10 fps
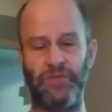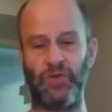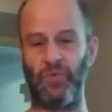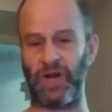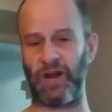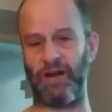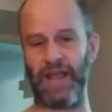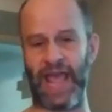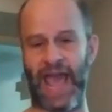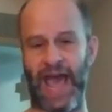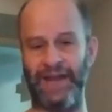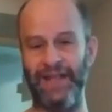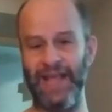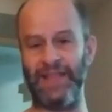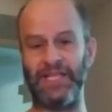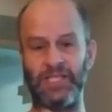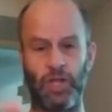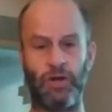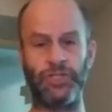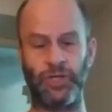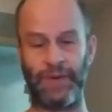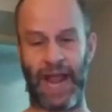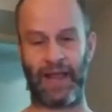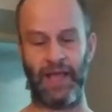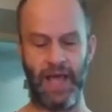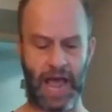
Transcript: between what I already had and this larger rack.